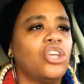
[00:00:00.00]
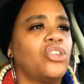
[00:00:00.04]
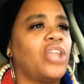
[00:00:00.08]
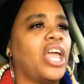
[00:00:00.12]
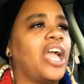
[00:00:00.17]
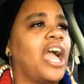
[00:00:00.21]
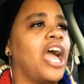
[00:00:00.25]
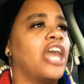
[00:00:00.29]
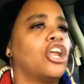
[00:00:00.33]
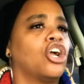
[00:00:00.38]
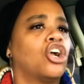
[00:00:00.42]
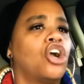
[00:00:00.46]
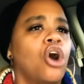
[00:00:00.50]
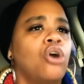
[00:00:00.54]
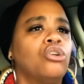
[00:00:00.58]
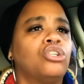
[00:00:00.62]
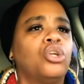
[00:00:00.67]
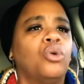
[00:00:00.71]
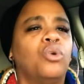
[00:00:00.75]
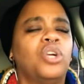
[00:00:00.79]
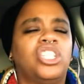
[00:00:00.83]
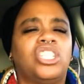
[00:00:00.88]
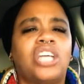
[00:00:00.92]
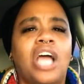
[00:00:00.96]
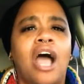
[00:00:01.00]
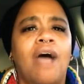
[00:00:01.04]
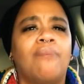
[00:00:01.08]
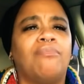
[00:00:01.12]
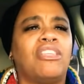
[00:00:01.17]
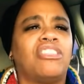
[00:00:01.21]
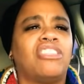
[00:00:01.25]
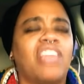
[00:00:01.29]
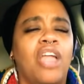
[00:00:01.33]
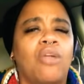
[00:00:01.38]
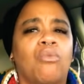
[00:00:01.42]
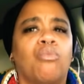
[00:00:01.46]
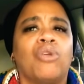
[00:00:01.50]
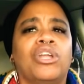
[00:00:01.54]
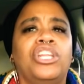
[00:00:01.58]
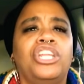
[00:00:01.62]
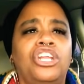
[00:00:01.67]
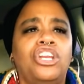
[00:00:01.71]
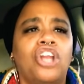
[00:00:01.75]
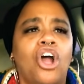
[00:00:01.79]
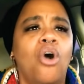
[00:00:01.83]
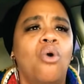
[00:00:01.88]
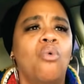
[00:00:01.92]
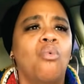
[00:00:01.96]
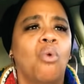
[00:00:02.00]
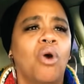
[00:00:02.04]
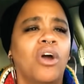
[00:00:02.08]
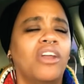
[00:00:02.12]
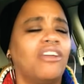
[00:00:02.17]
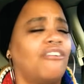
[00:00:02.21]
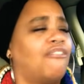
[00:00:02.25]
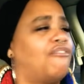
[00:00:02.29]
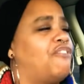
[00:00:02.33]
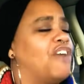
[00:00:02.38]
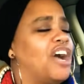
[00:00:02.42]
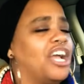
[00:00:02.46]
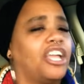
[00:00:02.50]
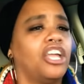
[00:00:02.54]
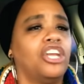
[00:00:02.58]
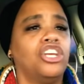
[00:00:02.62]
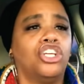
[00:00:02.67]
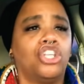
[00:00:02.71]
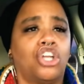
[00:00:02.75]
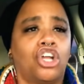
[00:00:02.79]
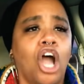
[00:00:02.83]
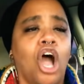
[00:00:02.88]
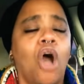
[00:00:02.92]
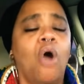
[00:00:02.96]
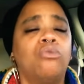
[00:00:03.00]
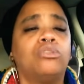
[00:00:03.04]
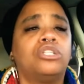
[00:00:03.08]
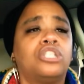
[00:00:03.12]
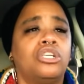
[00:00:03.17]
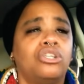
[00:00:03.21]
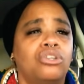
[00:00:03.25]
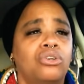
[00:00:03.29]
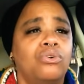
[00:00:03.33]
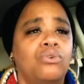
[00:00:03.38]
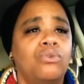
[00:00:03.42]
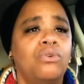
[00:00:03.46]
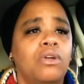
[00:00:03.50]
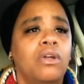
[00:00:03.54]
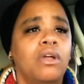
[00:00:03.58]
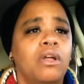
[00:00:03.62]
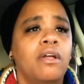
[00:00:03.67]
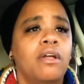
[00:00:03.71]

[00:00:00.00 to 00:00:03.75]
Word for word: so they gotta go to a job that they really don't wanna fucking go to.